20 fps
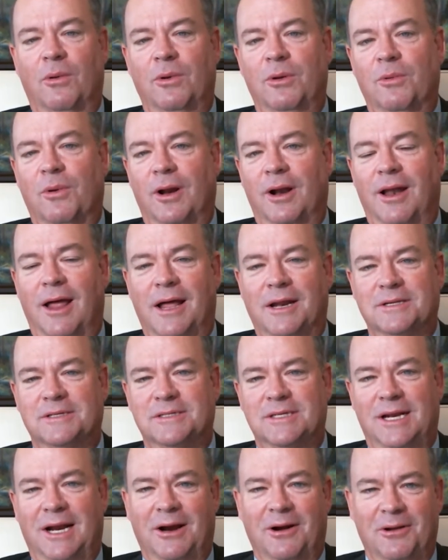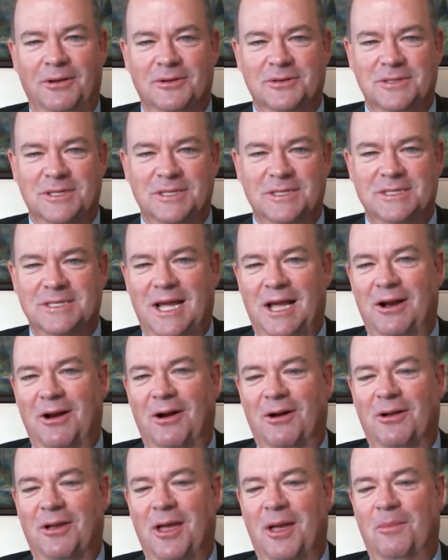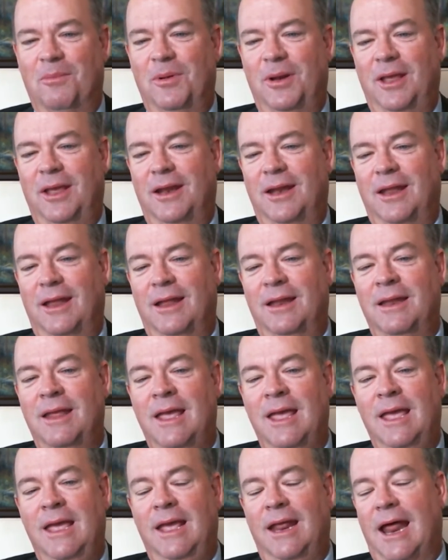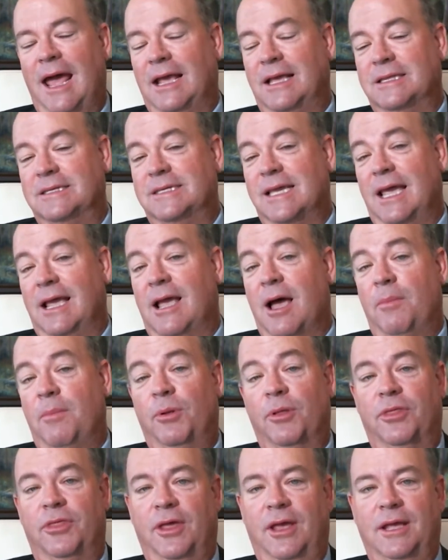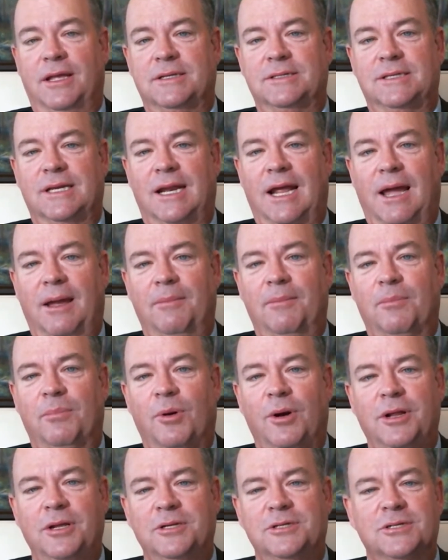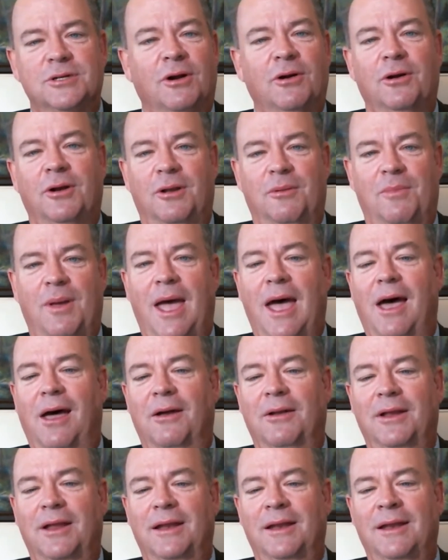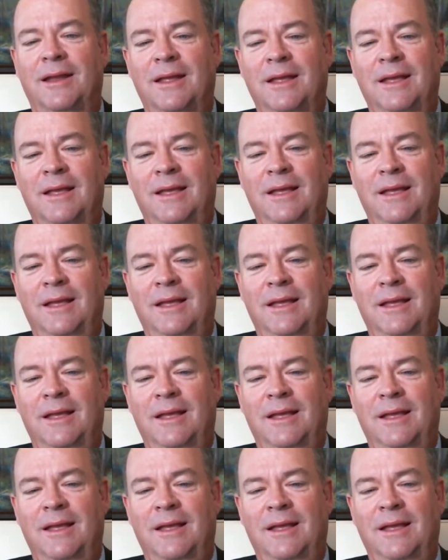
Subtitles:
We run a lot of scenarios inside our company, and I can say a couple of things that I'm pretty certain about, and